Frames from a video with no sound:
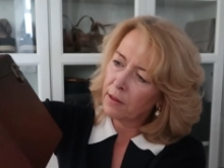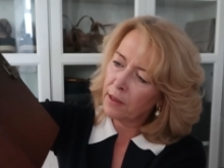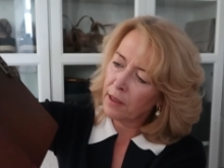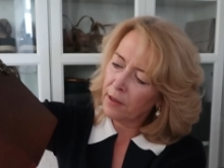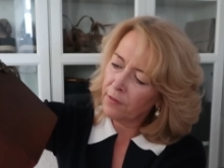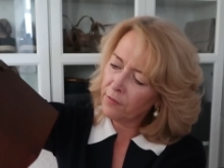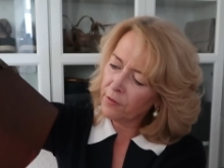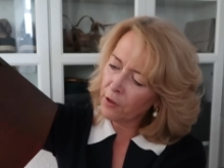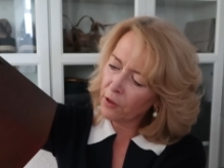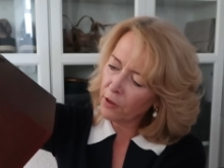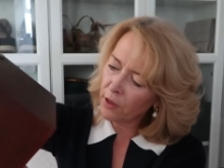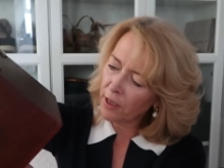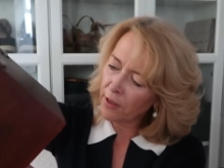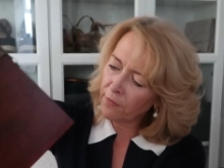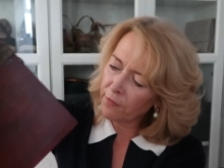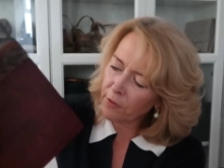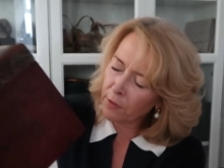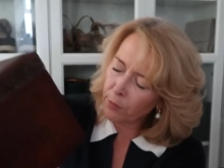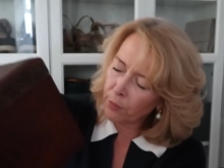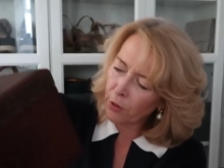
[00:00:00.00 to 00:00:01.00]
They've not
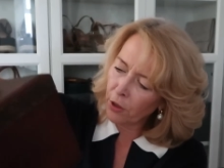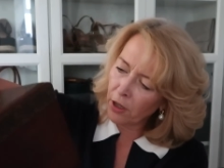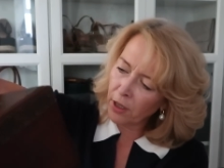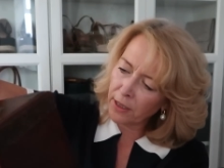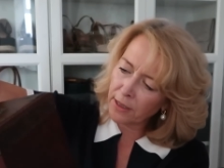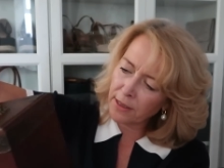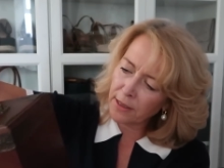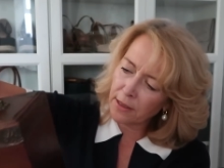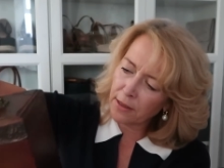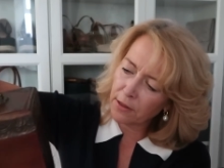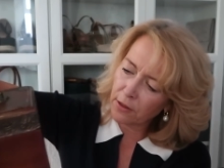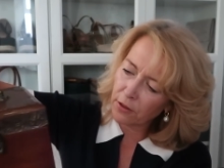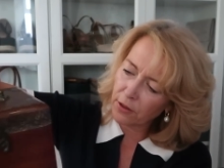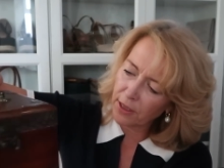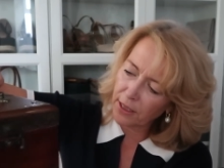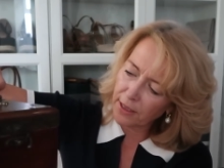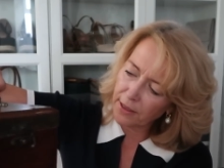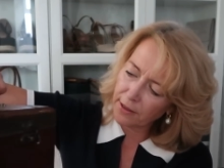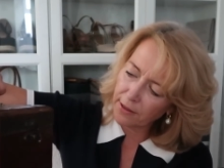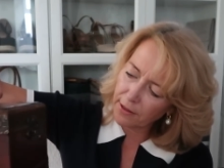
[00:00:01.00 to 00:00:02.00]
left the prices
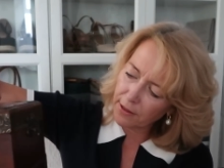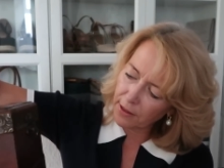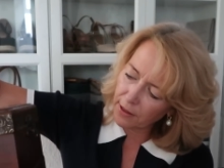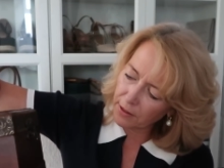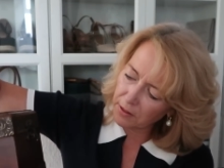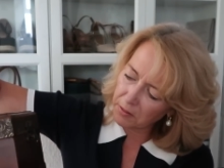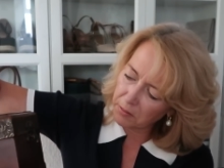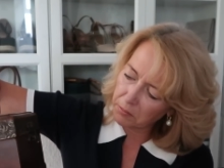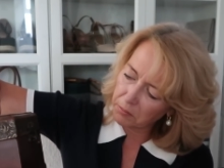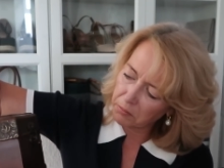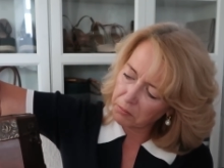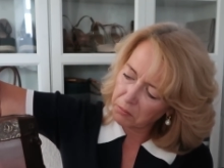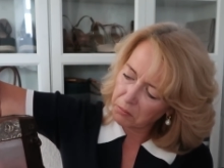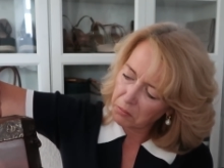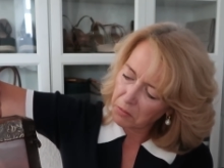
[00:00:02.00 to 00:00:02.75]
on anything.